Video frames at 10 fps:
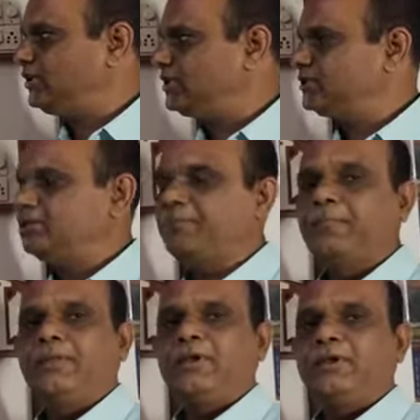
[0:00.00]
these
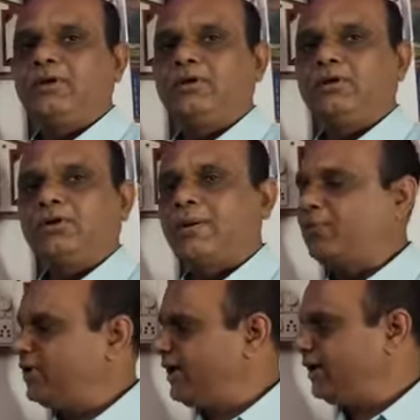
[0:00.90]

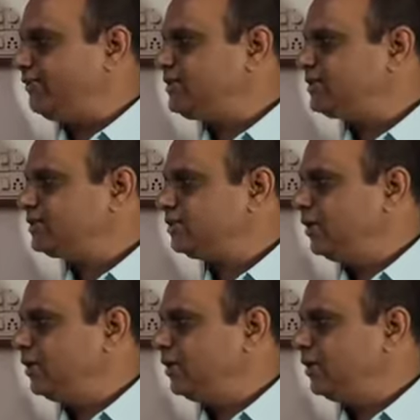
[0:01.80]
component intervals.